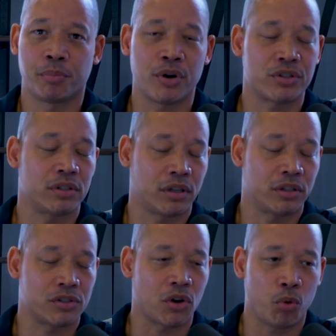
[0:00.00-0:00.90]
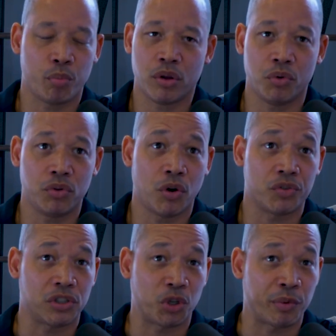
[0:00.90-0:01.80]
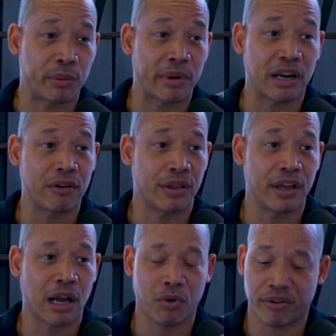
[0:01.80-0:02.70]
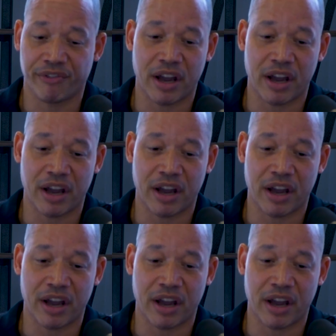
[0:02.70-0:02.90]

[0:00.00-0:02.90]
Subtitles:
person to consult me who knows a little bit about everything. I'm going to